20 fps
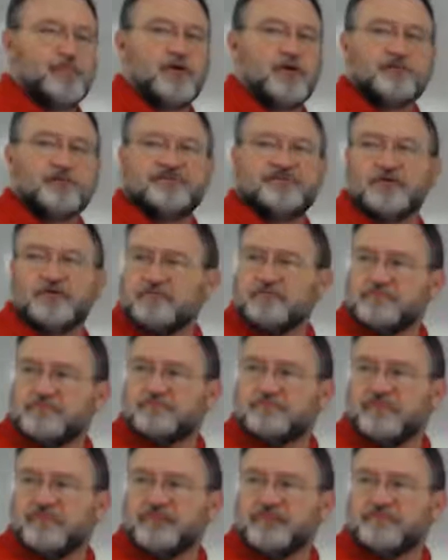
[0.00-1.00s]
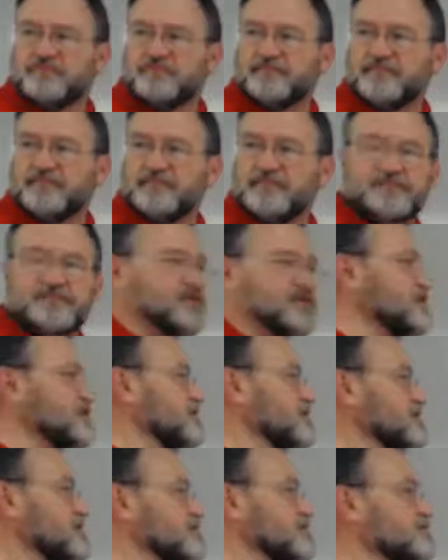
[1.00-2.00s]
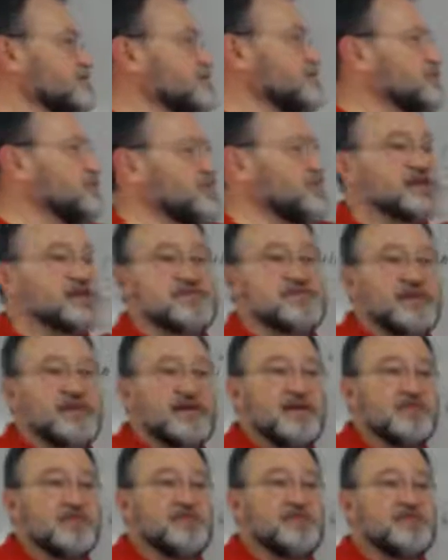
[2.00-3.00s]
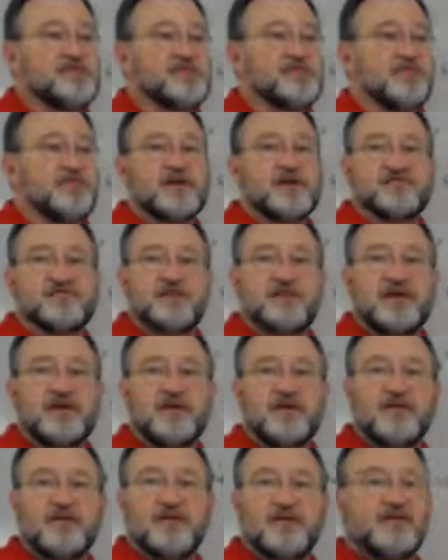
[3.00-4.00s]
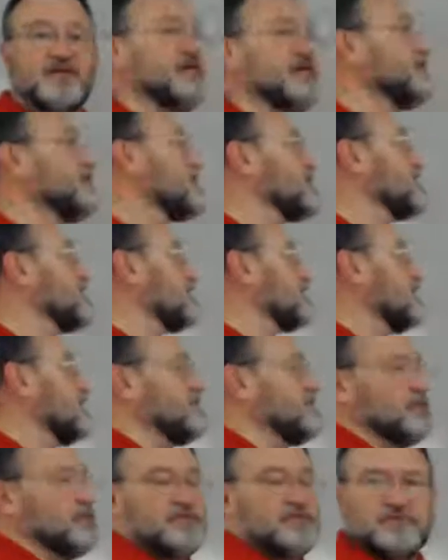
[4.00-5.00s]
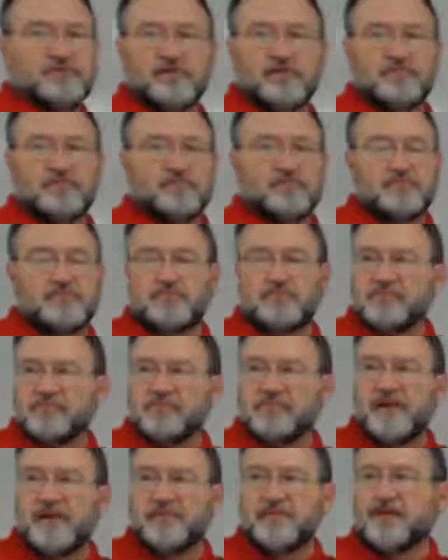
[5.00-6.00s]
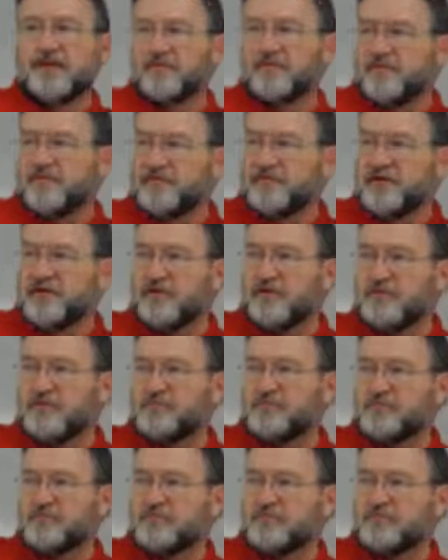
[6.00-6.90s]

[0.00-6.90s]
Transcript: all review, right? This here is a review from yesterday, which was new yesterday. This is a review from many modules ago.